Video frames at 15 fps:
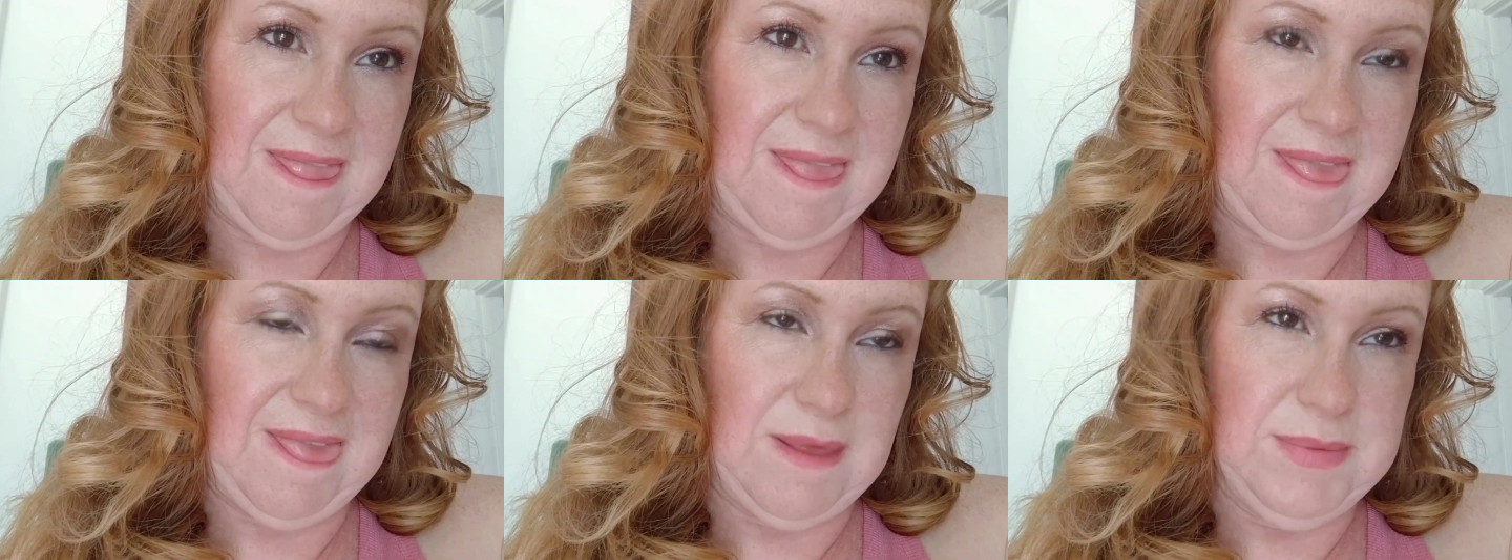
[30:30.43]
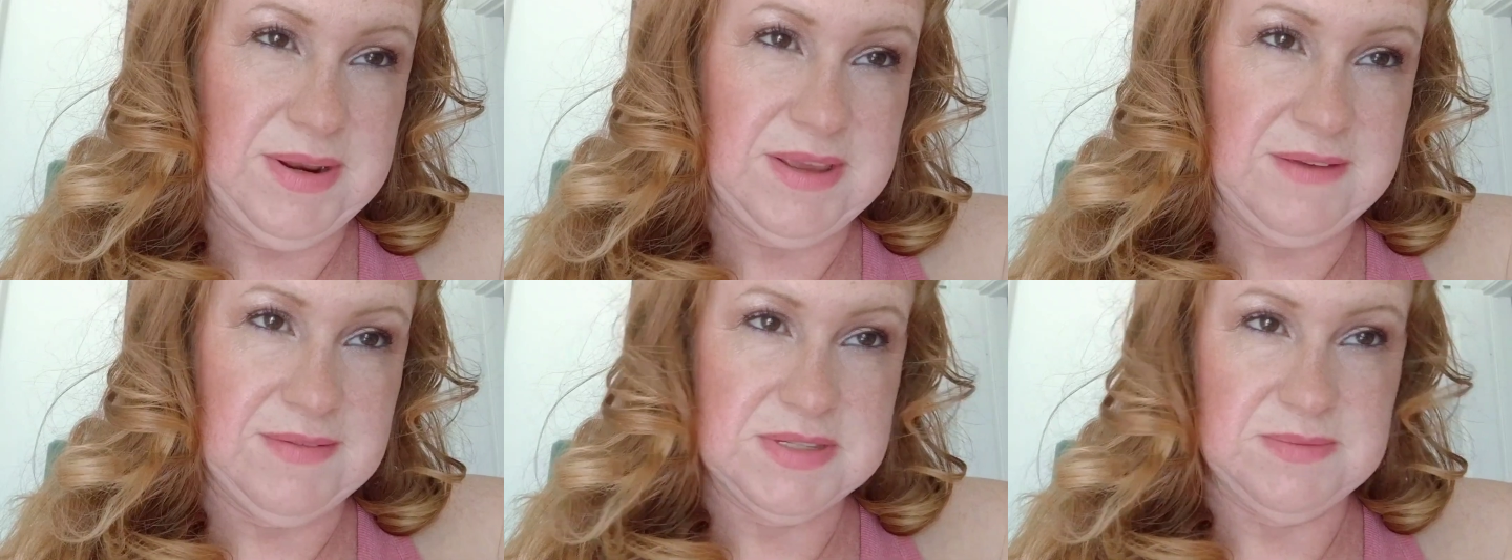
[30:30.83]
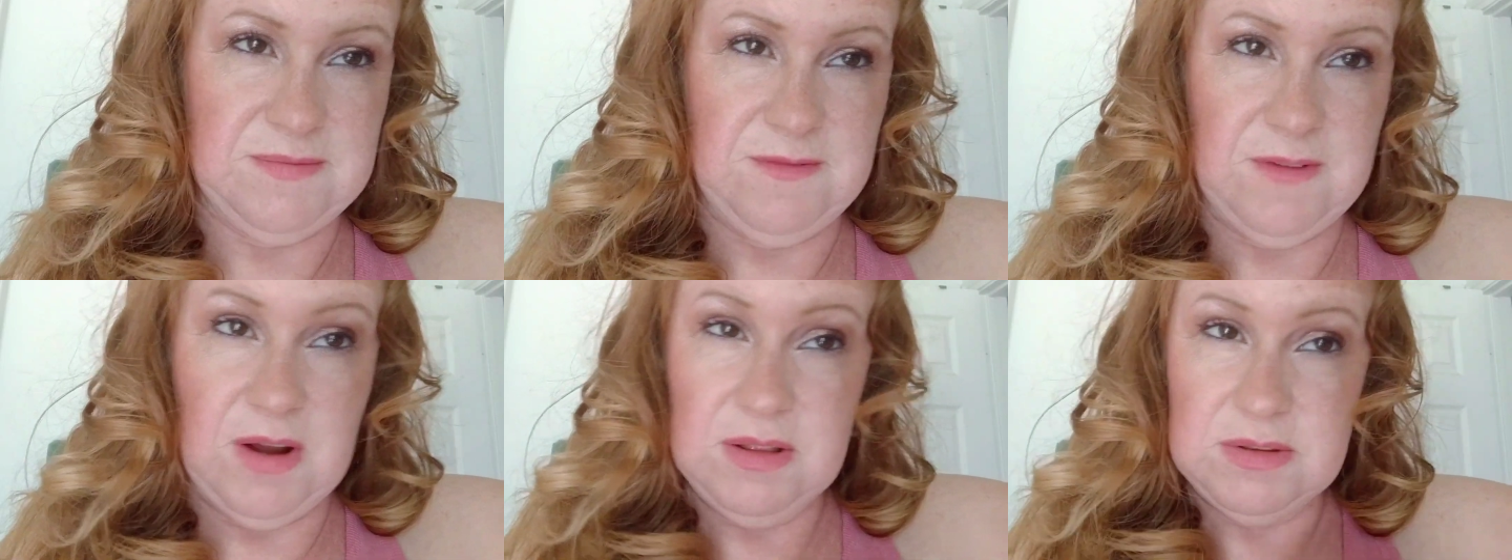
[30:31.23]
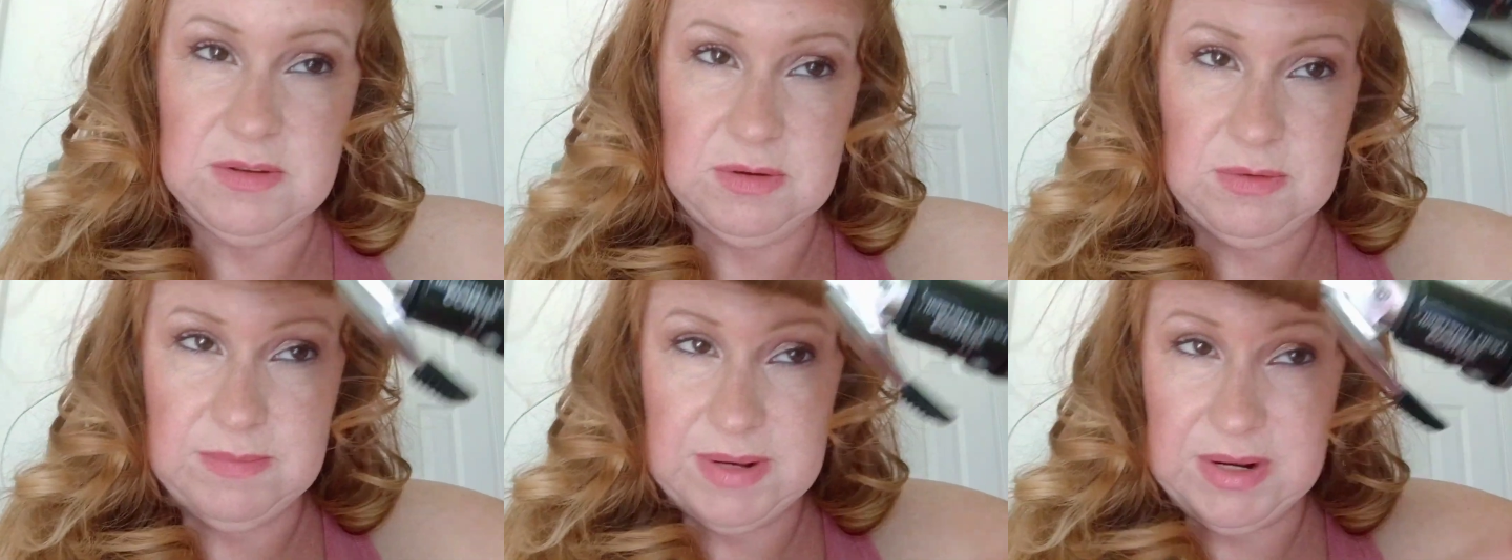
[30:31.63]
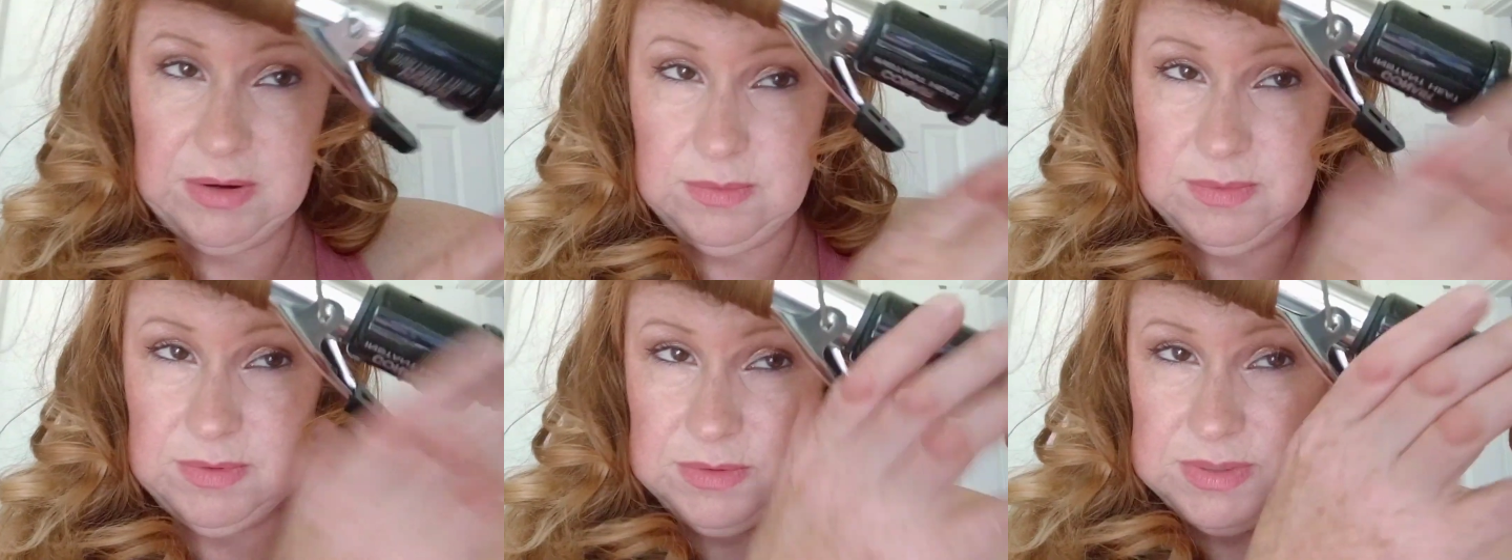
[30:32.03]
I'm going to give it some volume, but I
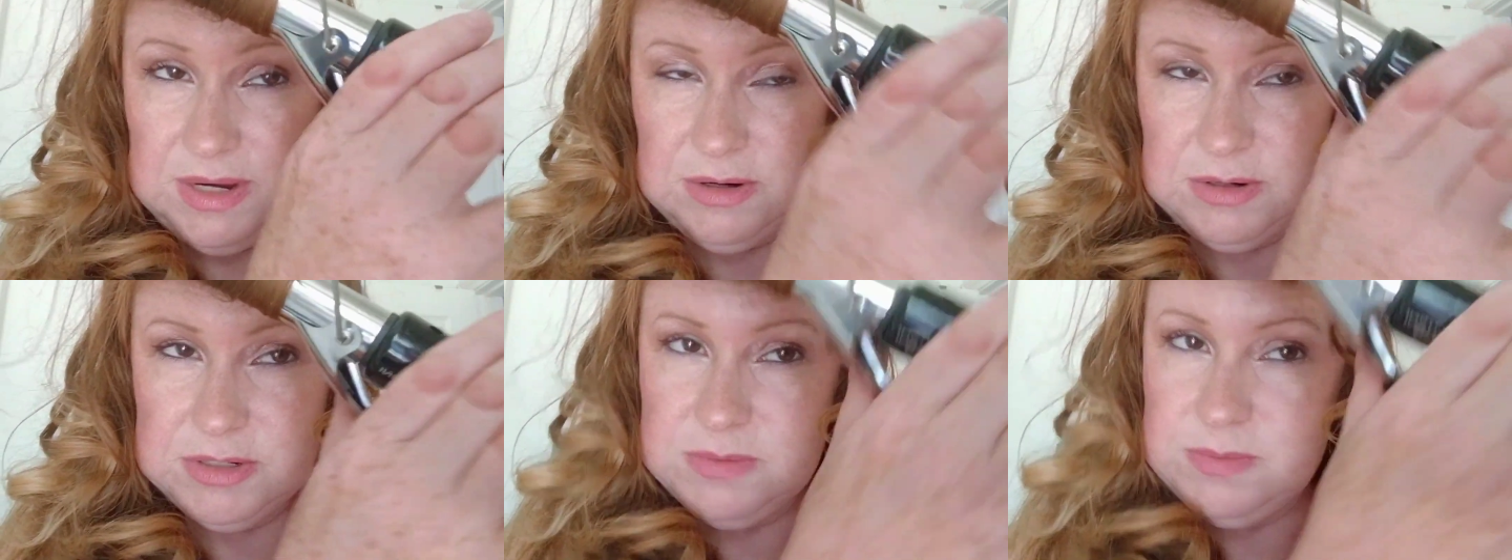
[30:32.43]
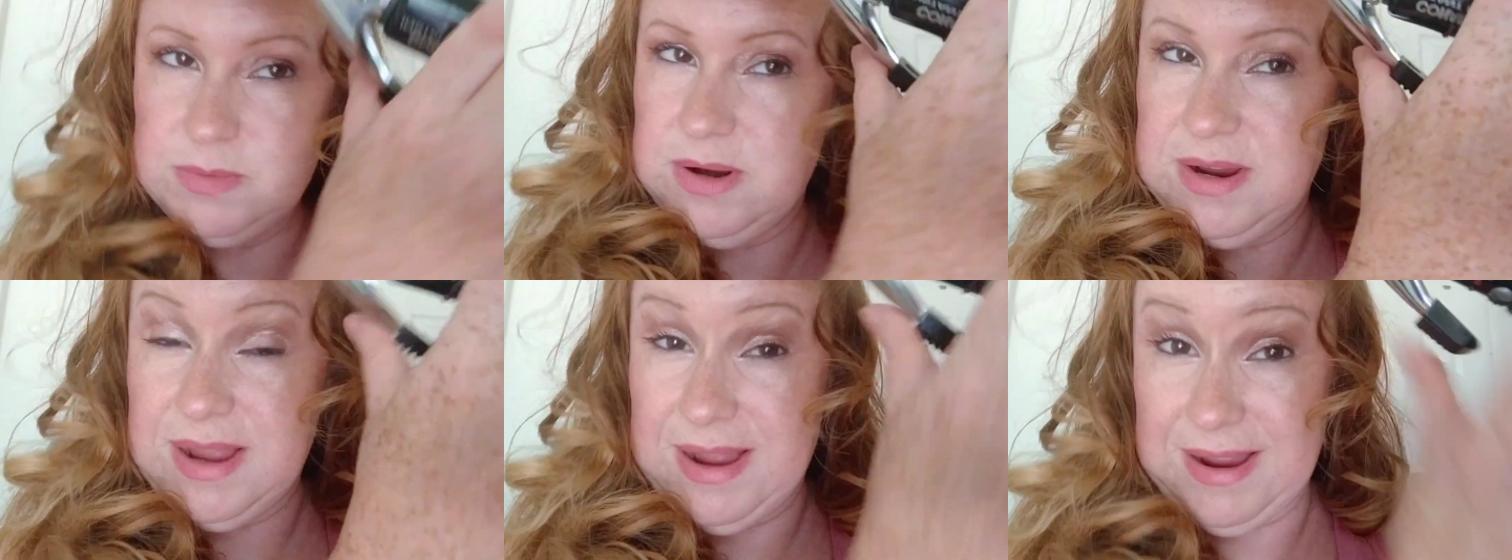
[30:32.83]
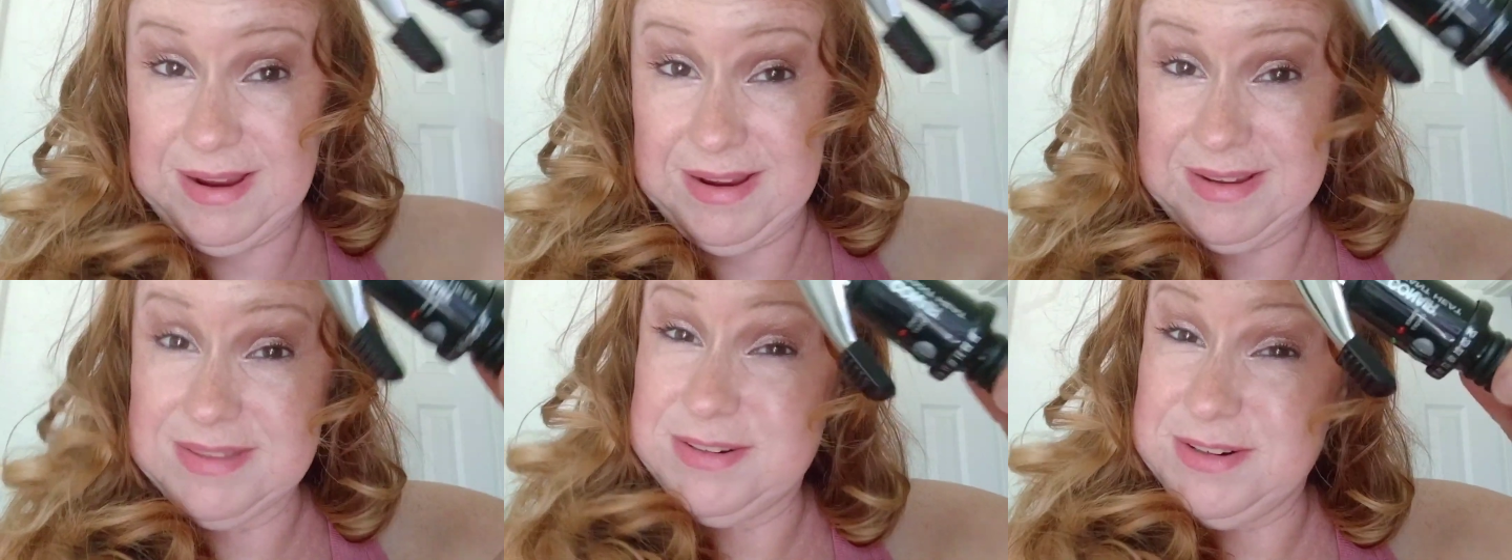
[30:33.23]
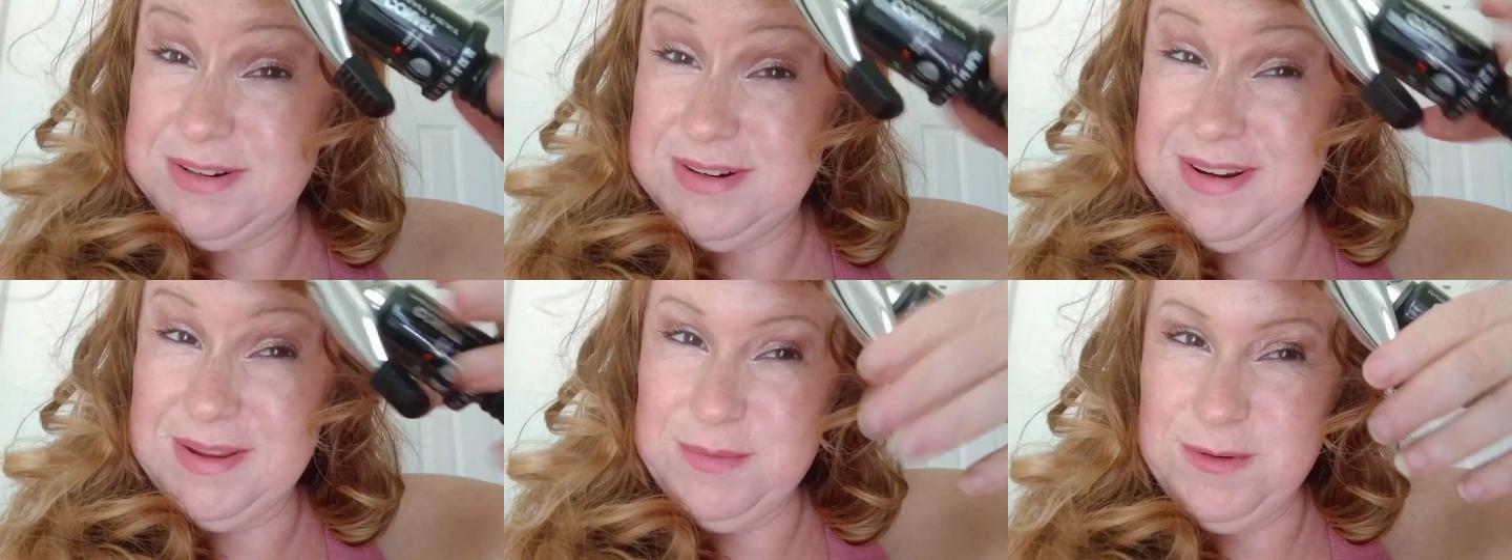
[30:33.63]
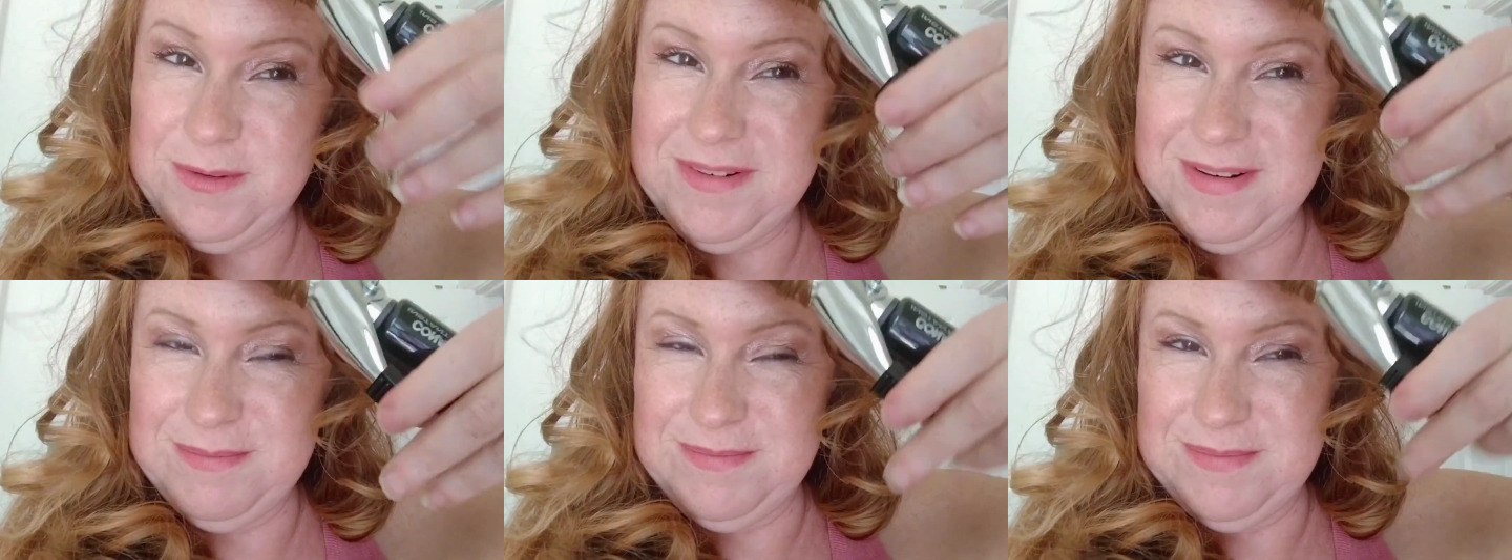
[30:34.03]
don't use hairspray either
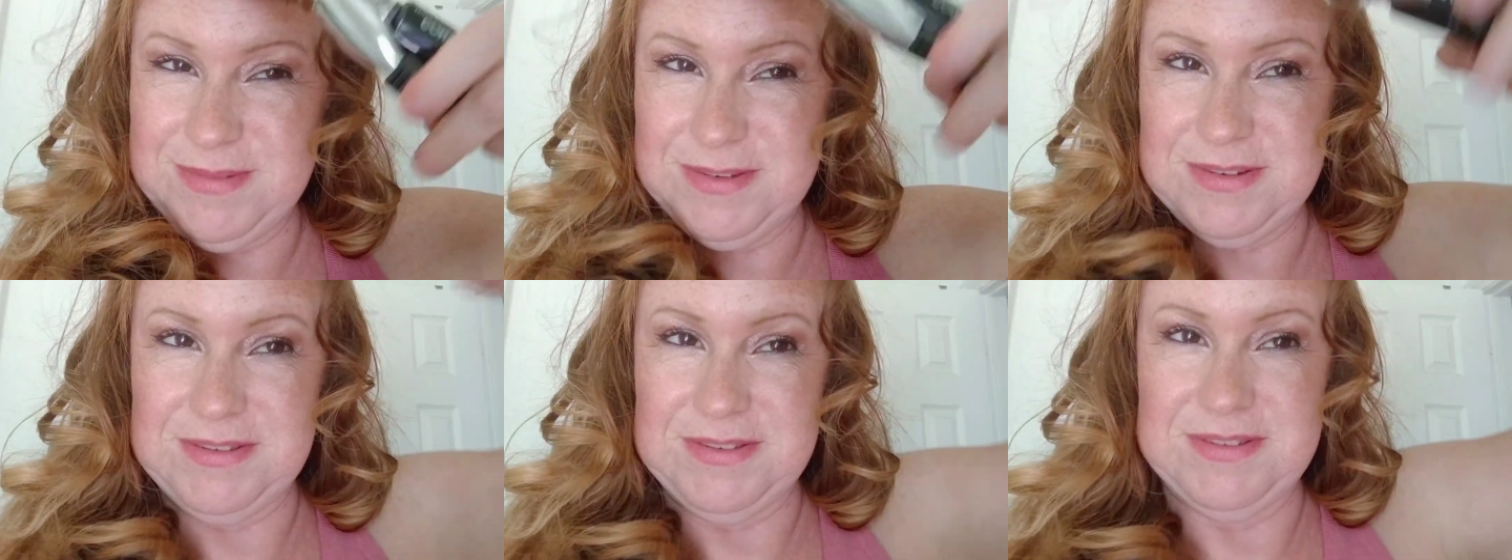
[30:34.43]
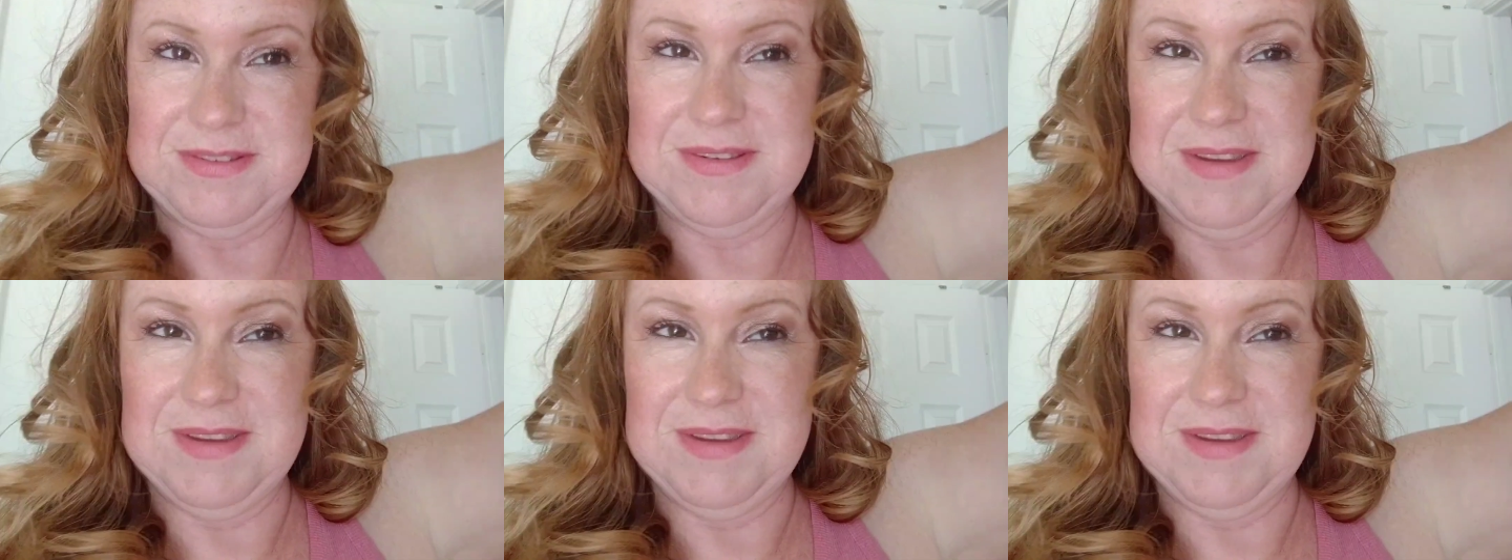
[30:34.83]
anymore. Just,